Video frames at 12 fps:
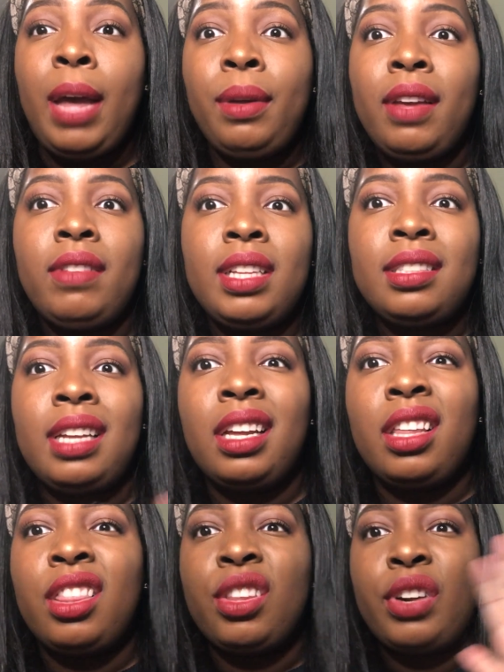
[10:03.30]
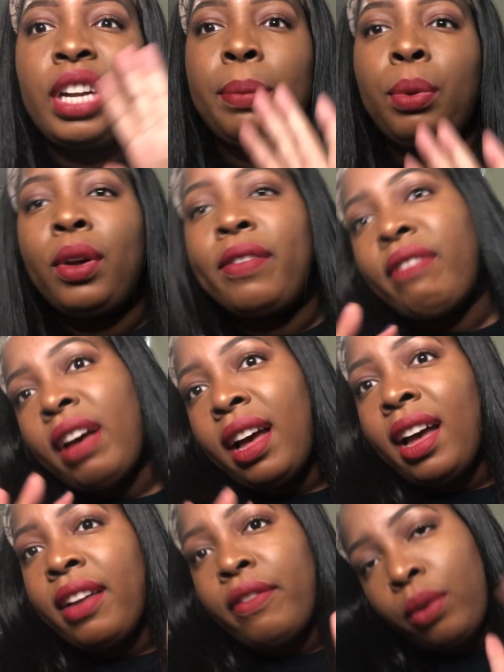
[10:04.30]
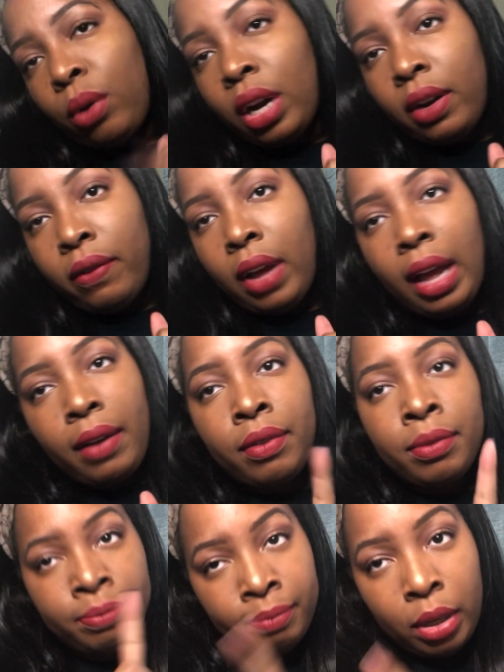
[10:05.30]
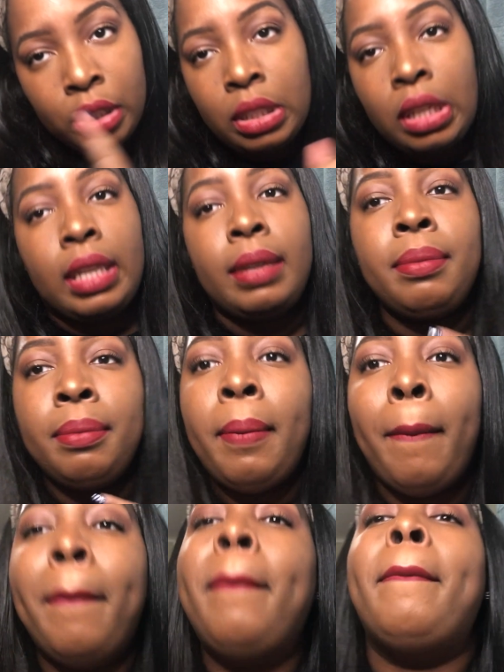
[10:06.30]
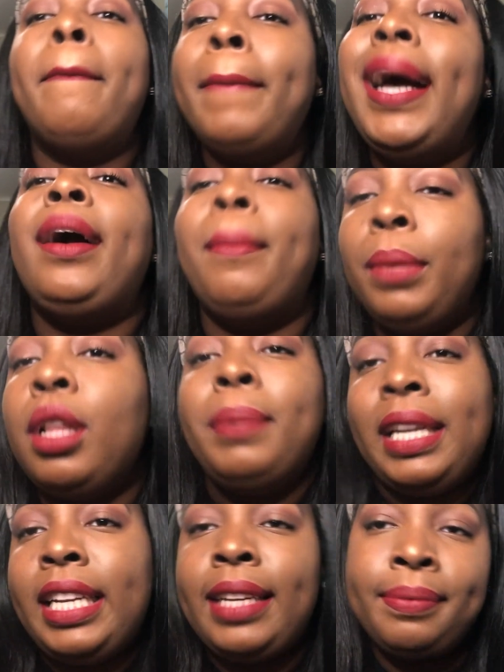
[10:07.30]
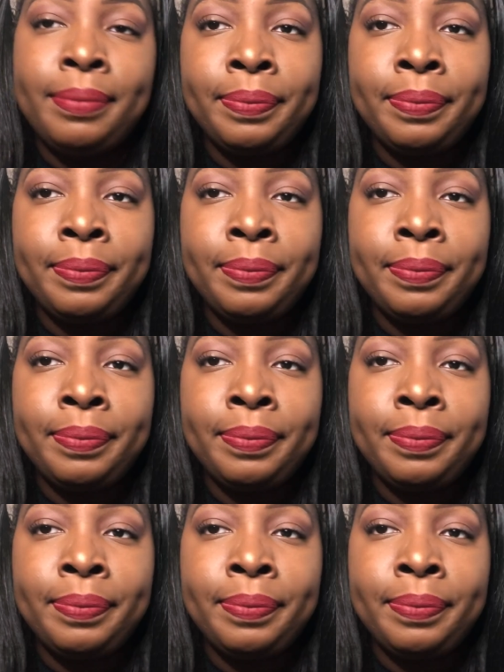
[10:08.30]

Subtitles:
would give this like a 3.5, 4 out of 5, personally. My humble opinion.